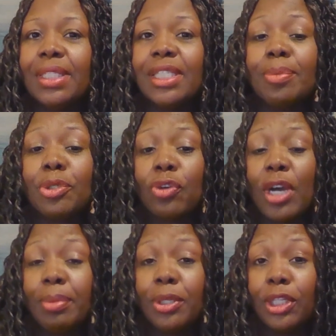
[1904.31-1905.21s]

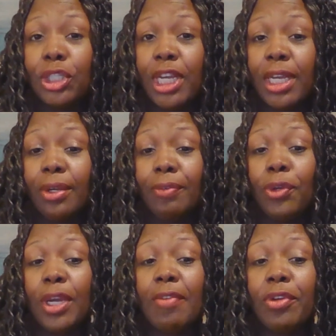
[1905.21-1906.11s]
Subscribe to the channel if
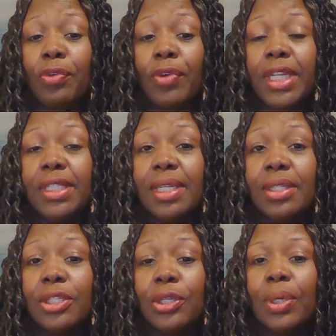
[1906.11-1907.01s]
you haven't already done
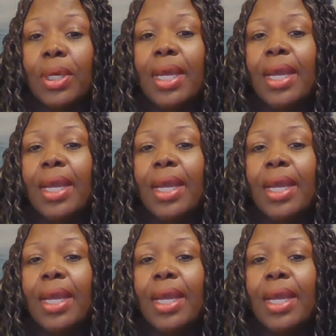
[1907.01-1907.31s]
so,